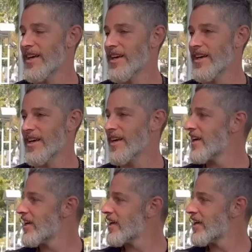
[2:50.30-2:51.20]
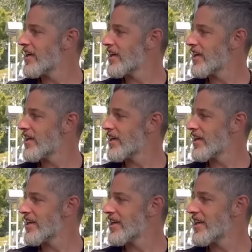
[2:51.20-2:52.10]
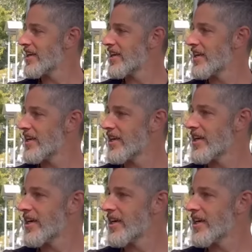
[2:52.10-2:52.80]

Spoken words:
No words are spoken by the person on screen.